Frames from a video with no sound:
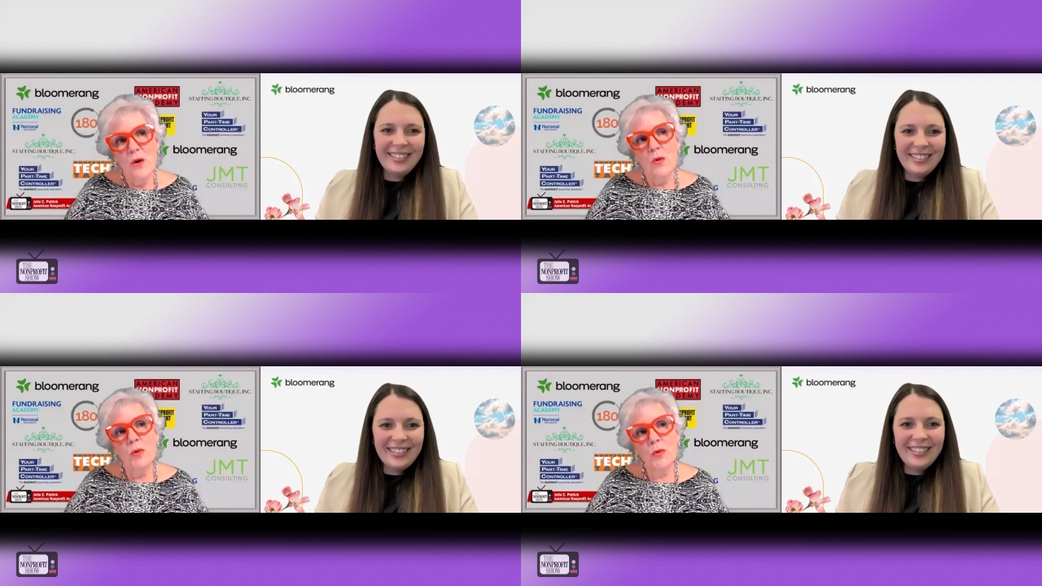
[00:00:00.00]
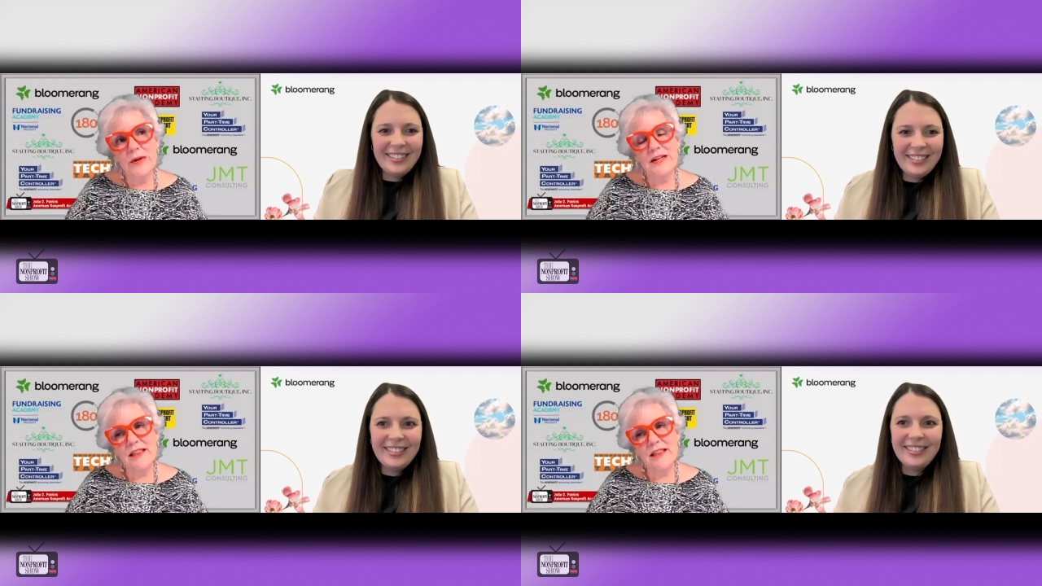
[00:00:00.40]
Speaker 1: Well, one of
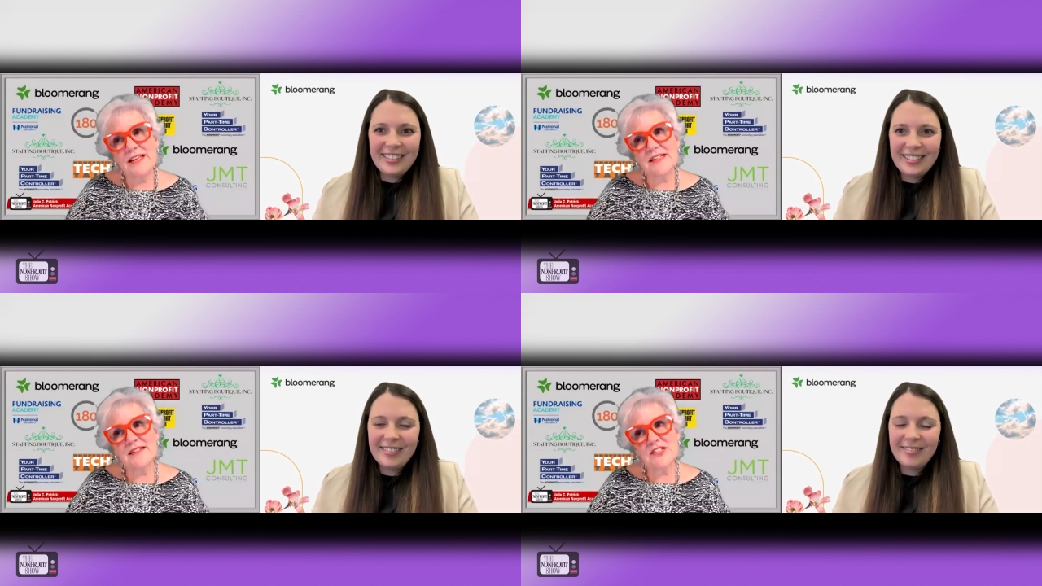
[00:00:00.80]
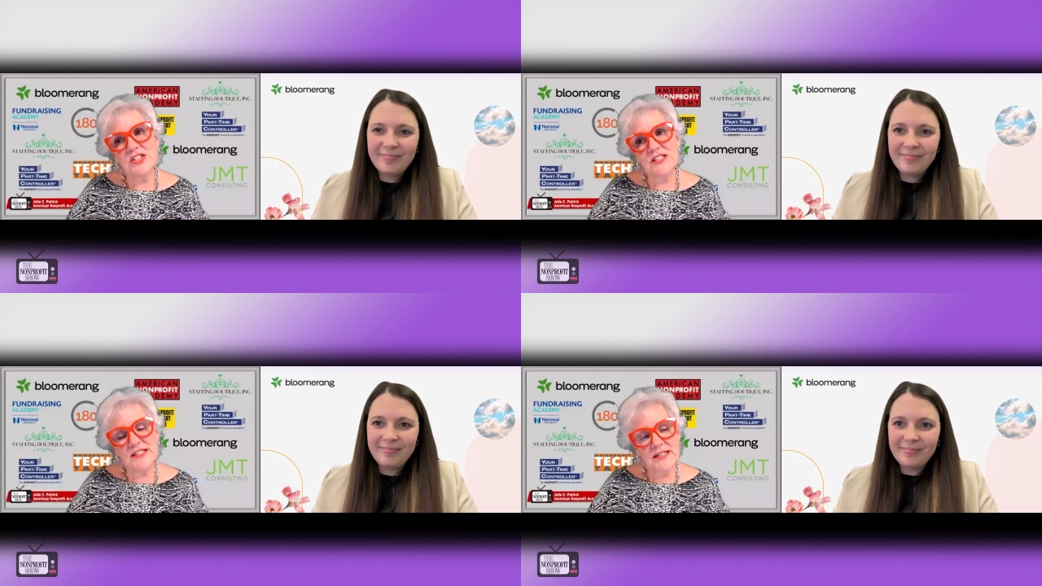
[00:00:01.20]
the things that she
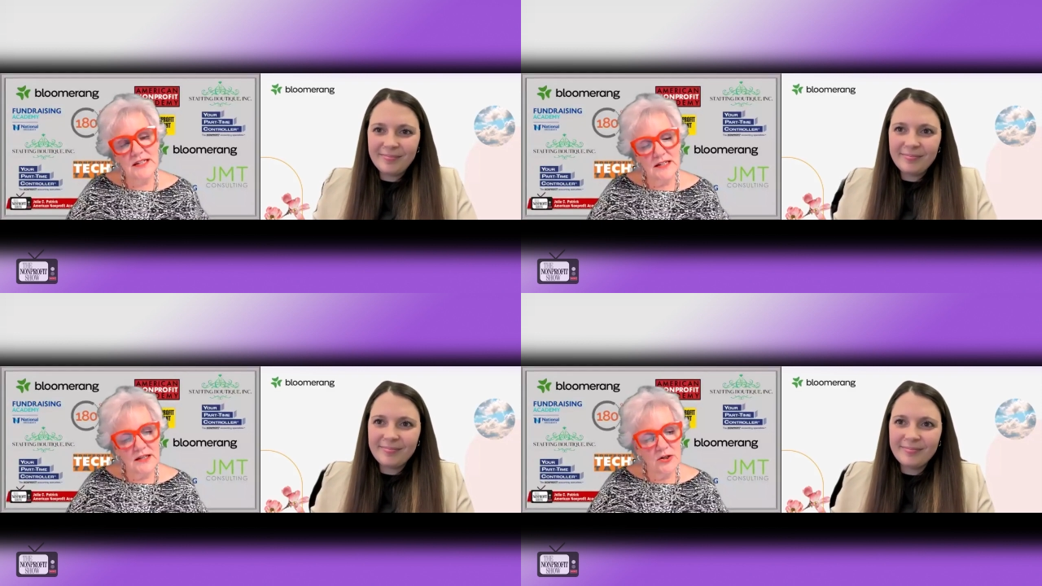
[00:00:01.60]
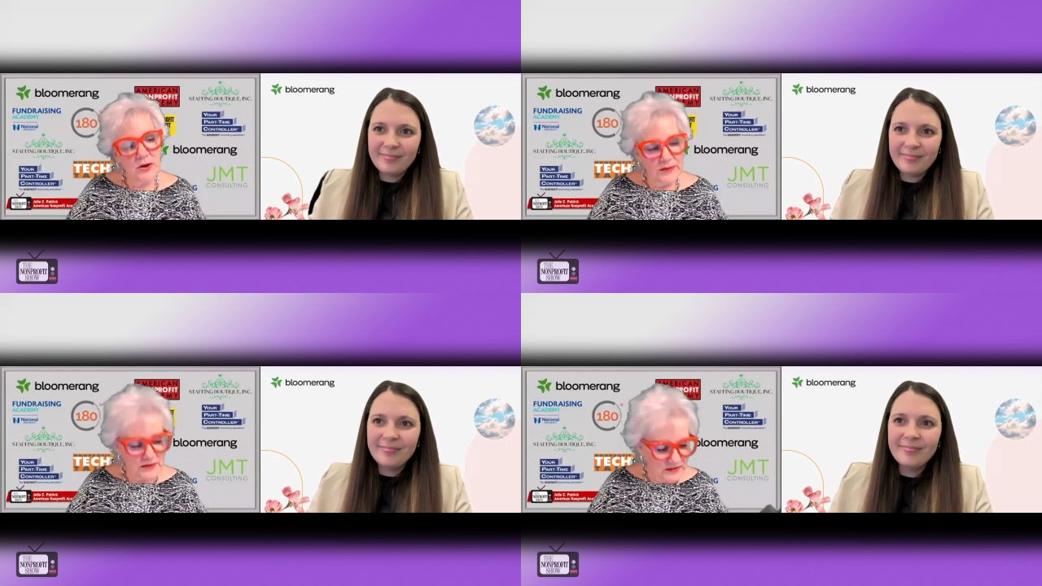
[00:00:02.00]
did and you know
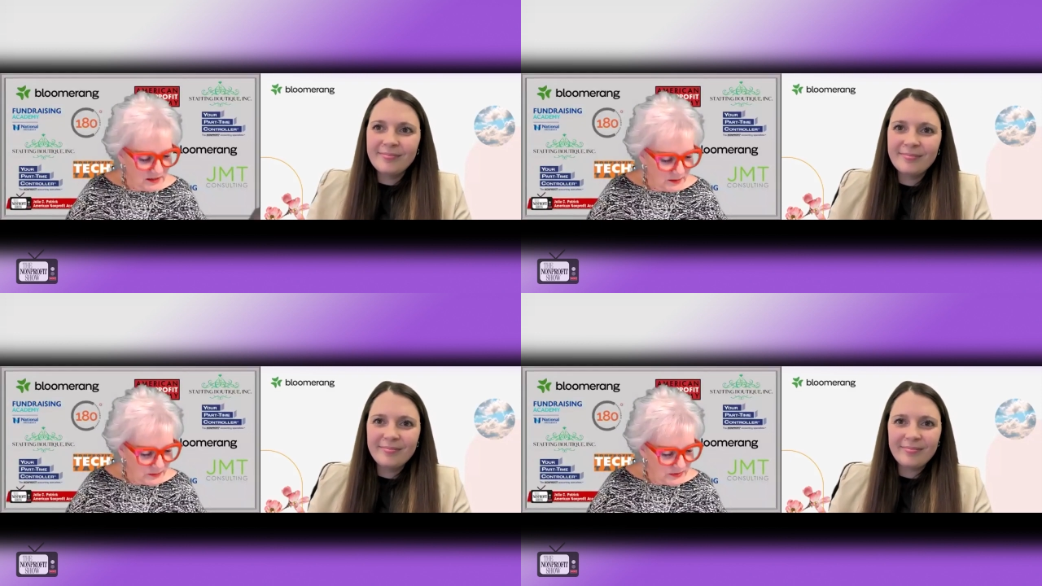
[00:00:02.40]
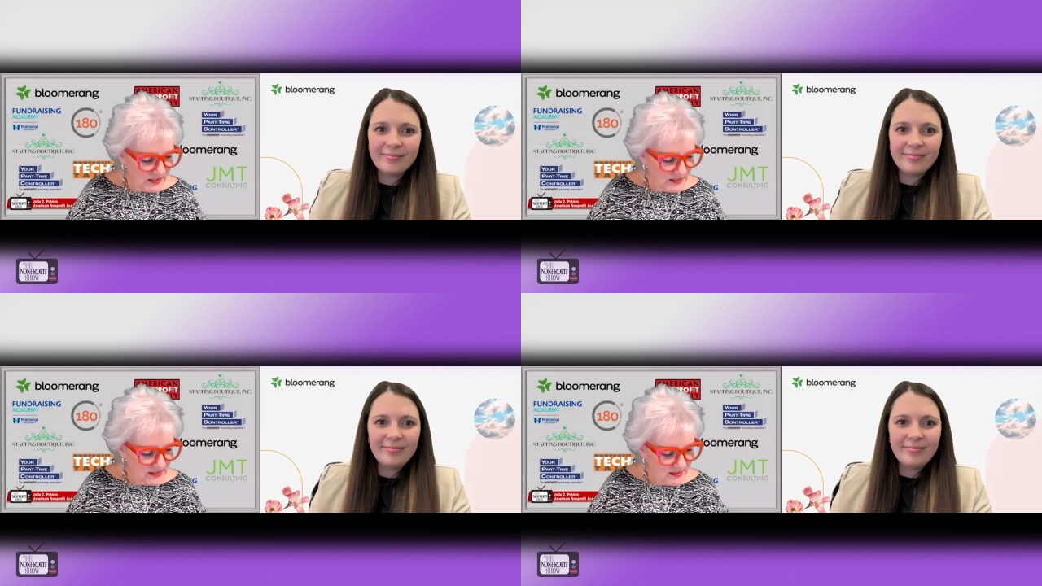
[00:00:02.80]
and the team
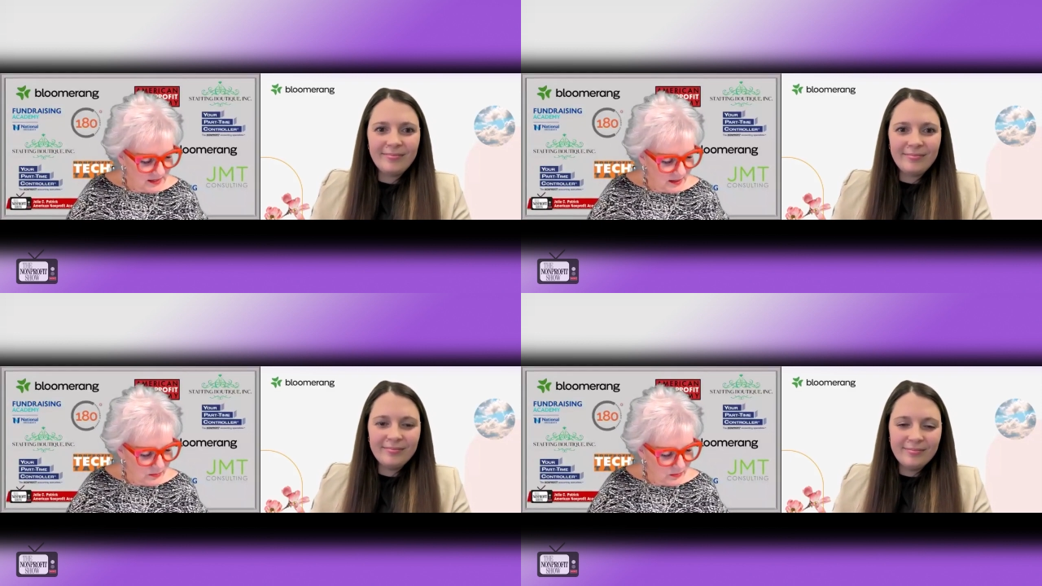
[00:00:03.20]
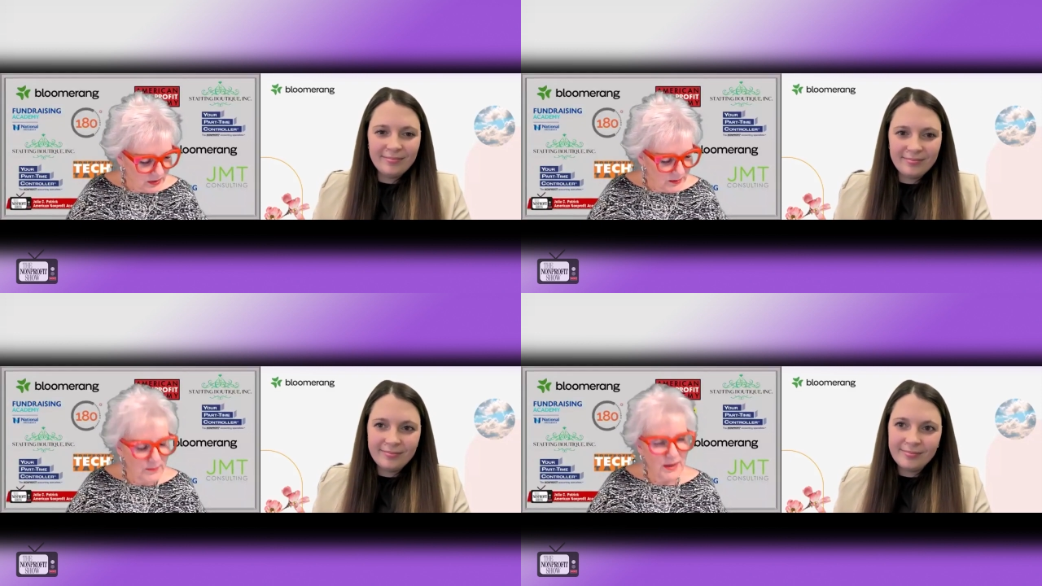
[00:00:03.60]
did is that they
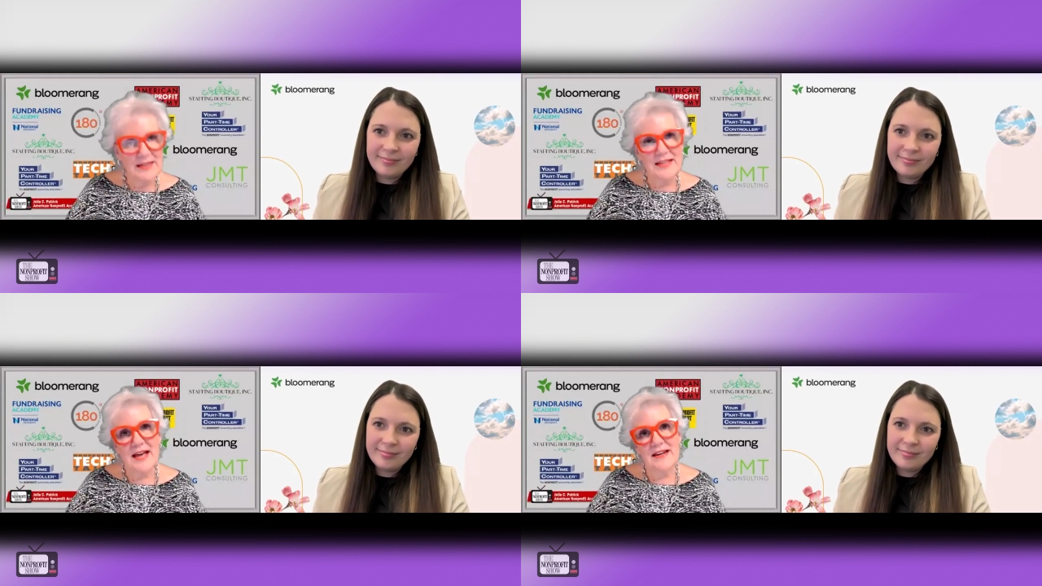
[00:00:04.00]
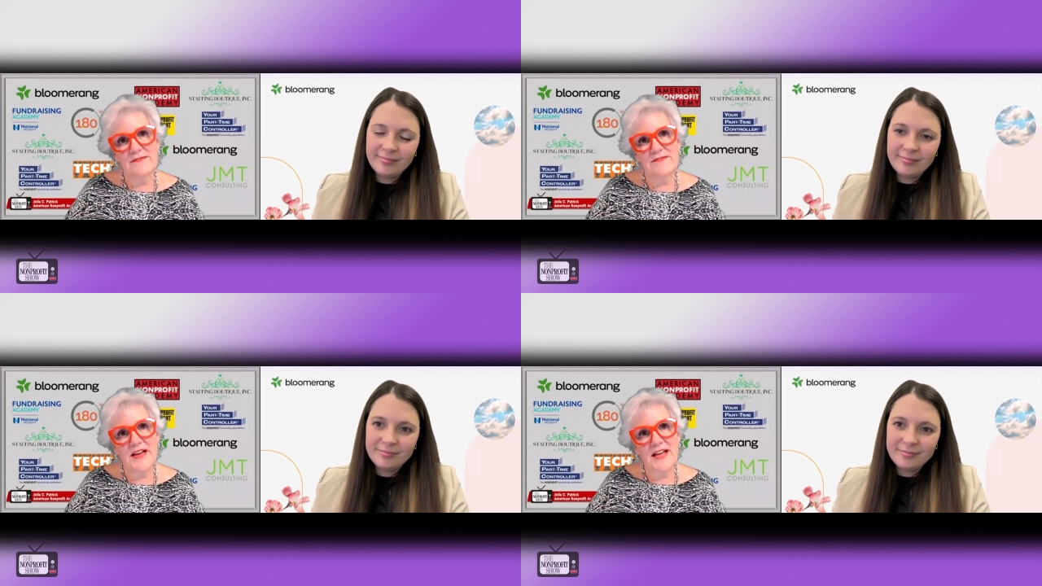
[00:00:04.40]
really made that
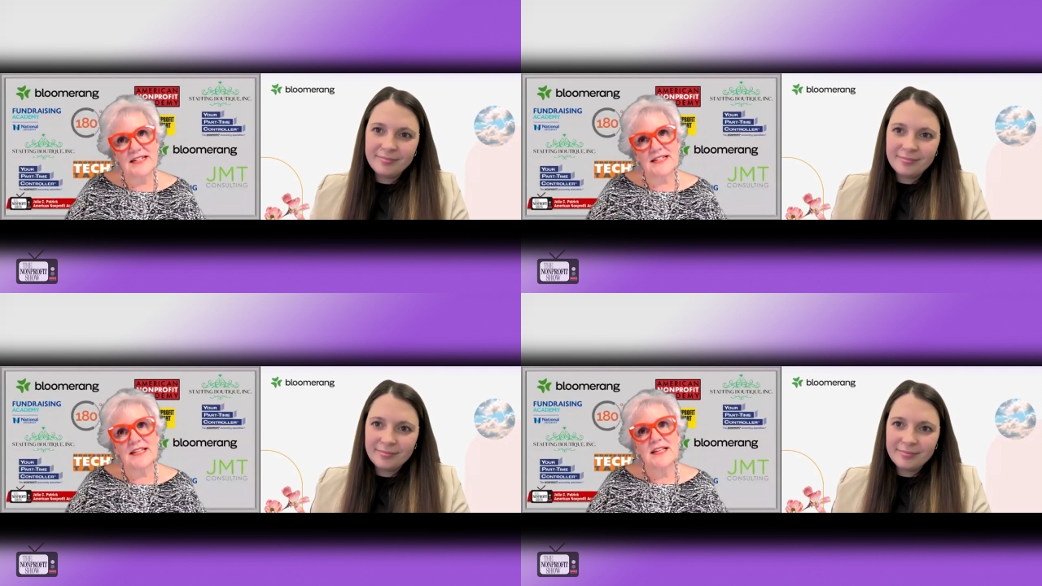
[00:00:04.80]
event.